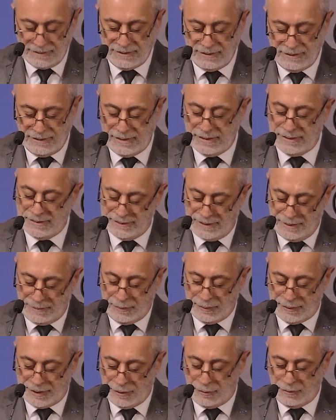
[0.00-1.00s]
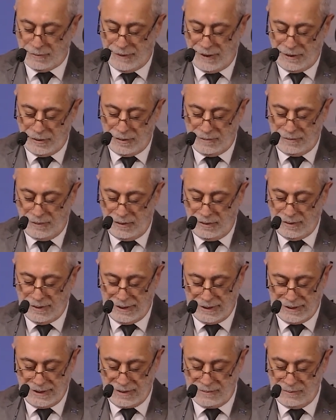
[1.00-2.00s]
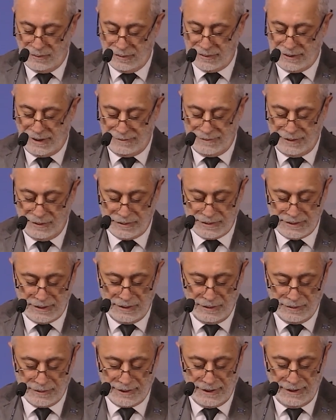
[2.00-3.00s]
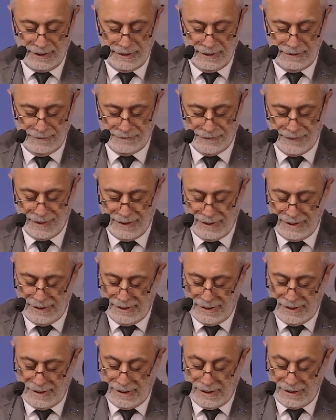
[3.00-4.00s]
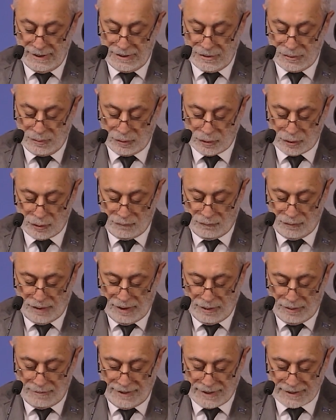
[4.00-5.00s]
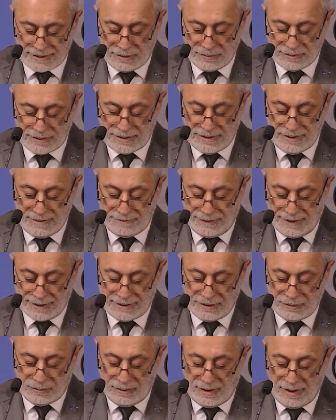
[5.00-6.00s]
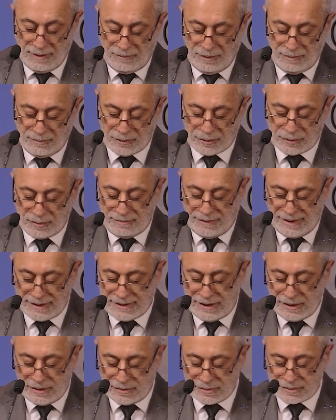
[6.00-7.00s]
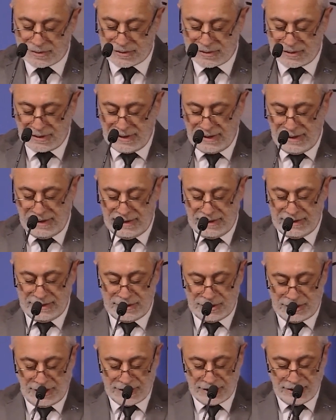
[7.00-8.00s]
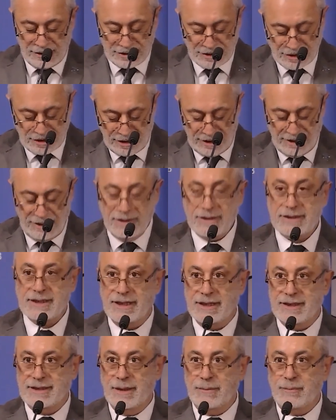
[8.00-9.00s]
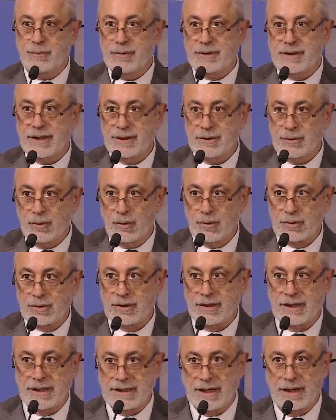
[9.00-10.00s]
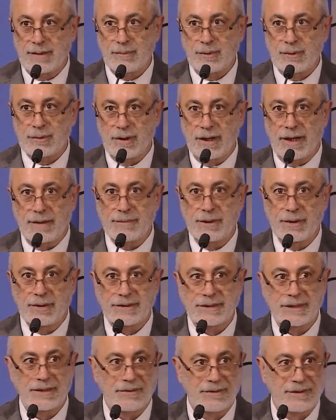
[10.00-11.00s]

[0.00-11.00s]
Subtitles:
He presented important documents that testify the population of Western Armenia has rapidly been subjected to genocide and massacres. In particular, Andranik Abrahamian emphasized the Treaty of Salvage.